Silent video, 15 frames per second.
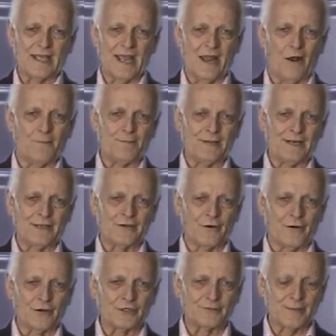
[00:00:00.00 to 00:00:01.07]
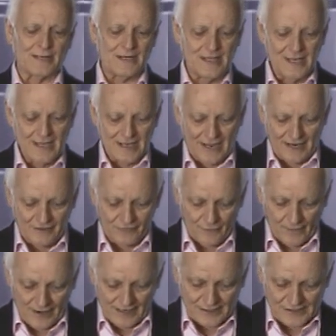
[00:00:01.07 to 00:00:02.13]
help, and encouragement and
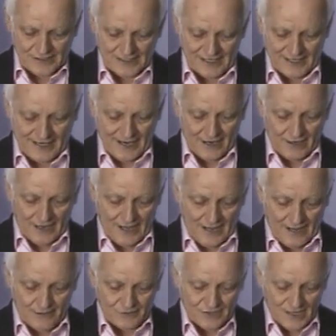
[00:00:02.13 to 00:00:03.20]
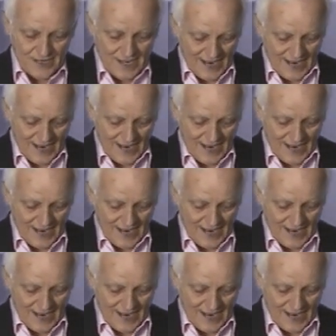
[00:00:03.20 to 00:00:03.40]
grace in our lives.